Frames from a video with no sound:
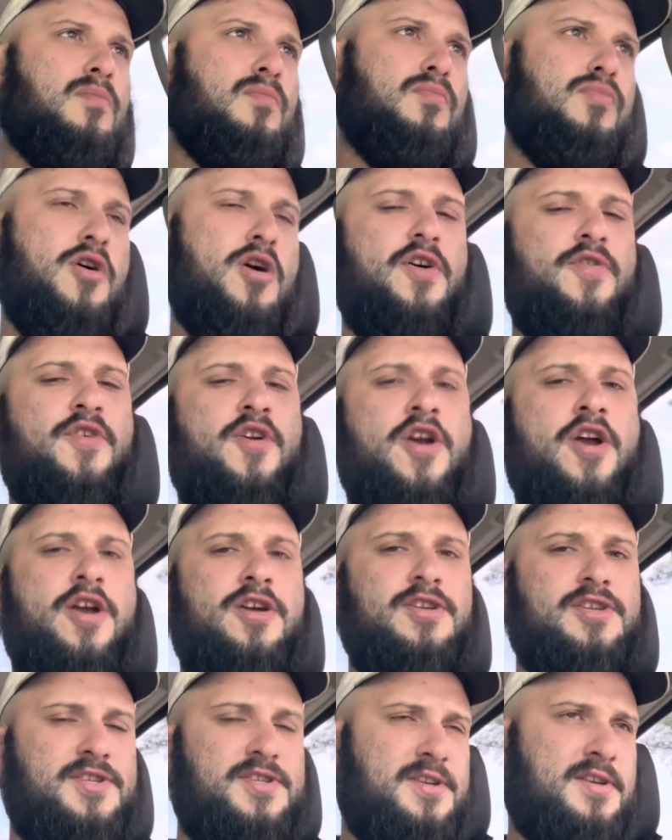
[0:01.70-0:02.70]

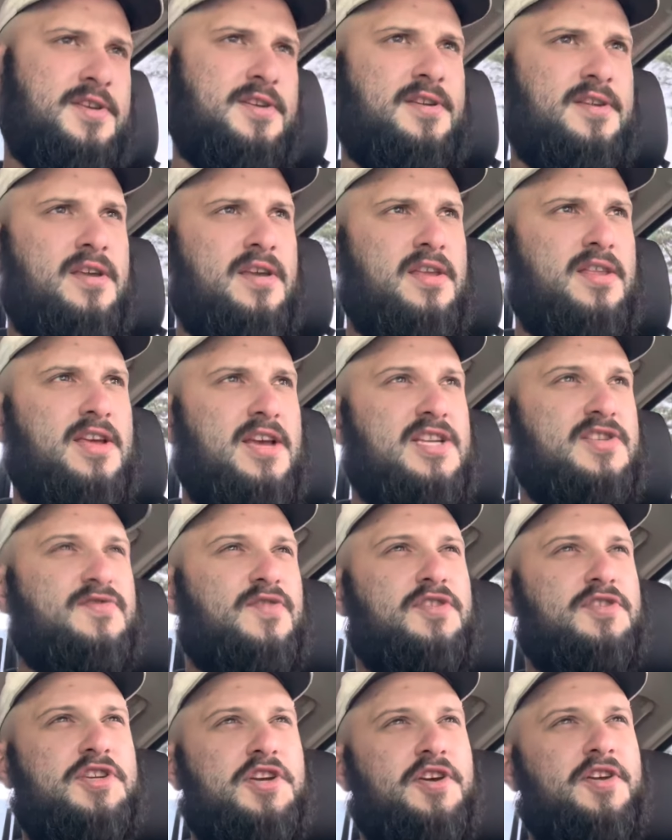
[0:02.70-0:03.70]
Brothers, thanks for
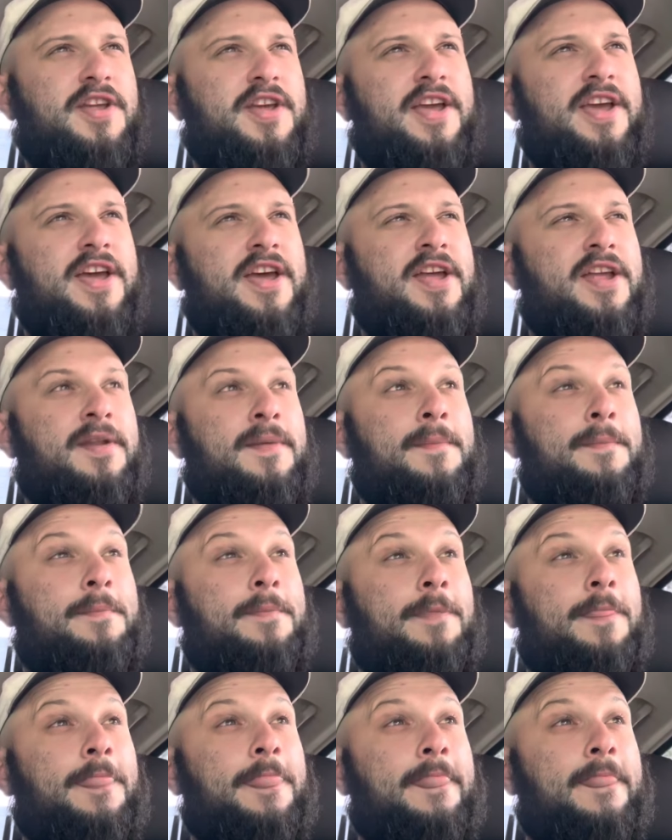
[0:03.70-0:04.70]
tuning in.
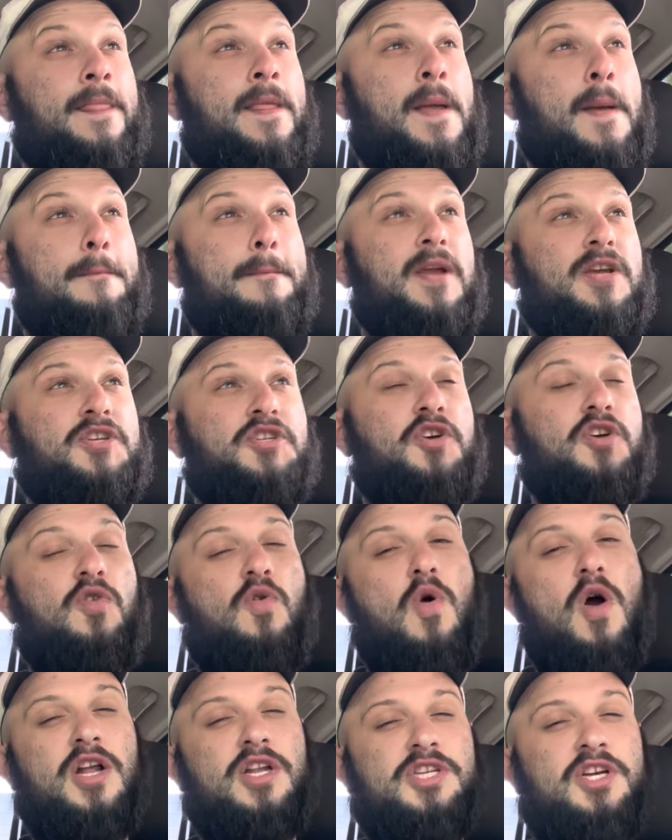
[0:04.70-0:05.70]
Be sure to
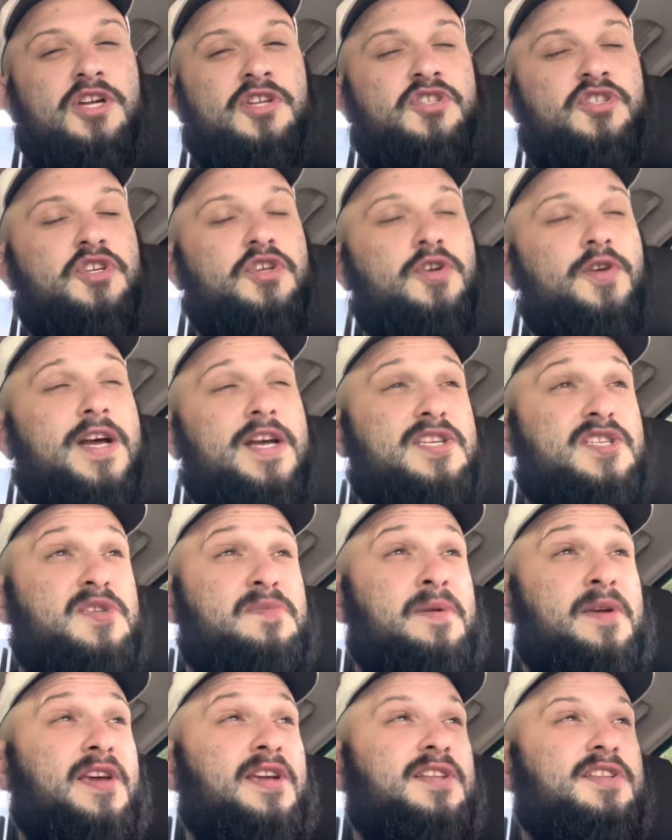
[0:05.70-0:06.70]
watch on 2x
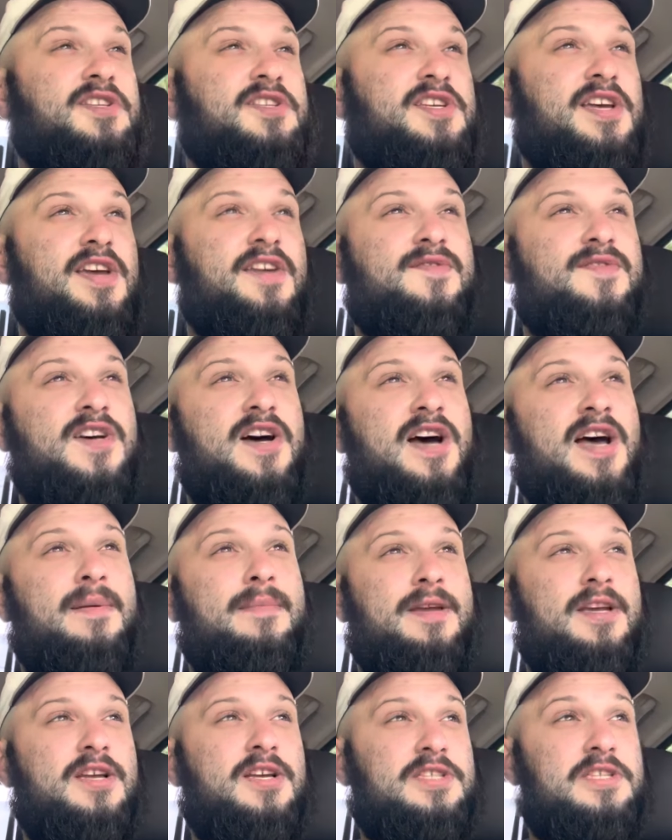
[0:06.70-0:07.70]
speed to save time
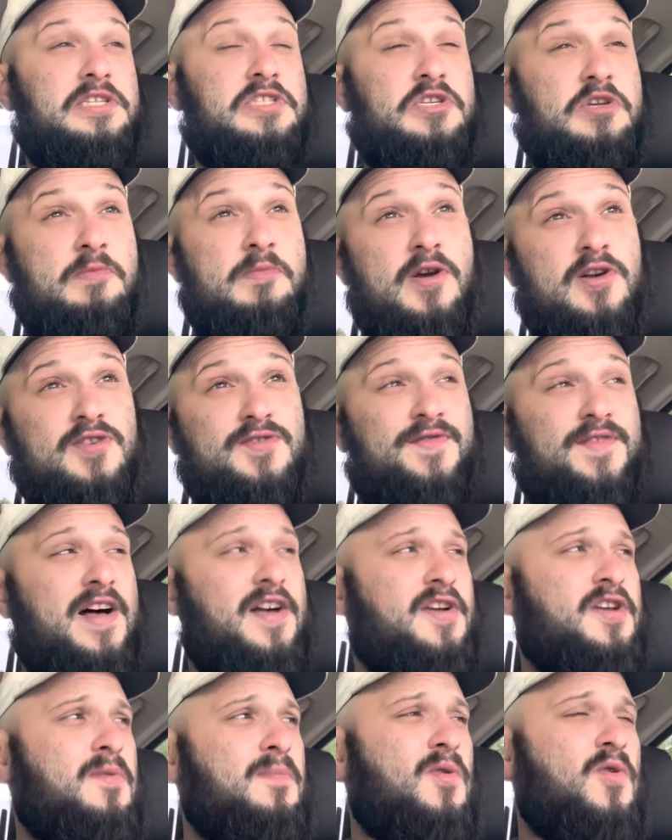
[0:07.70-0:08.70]
because it's your most
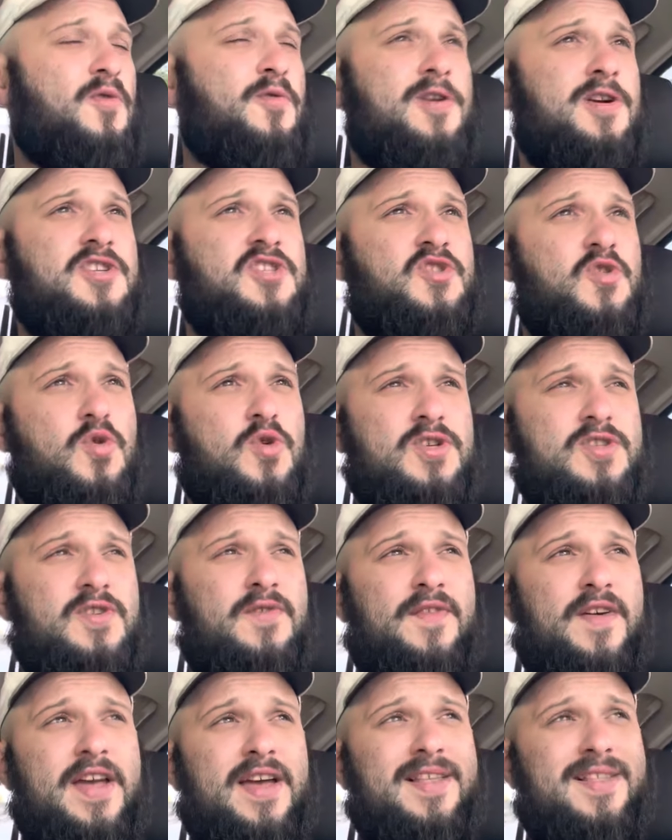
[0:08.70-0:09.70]
valuable resource
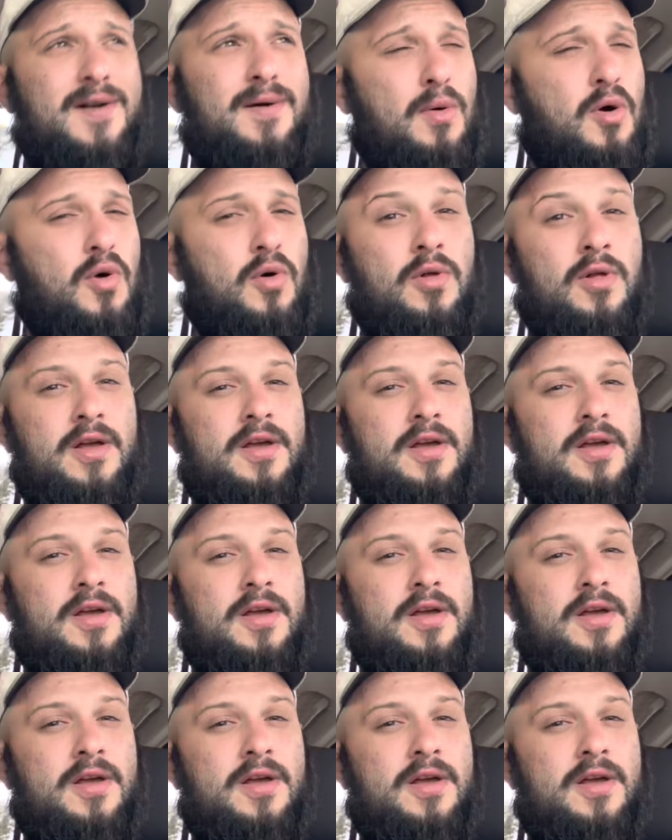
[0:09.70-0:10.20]
available.